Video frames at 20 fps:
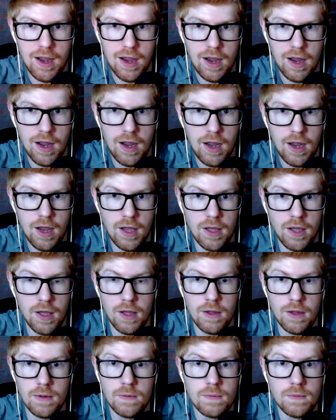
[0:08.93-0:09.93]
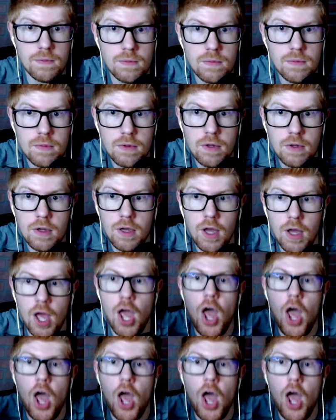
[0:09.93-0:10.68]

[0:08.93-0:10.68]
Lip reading: (no one is talking)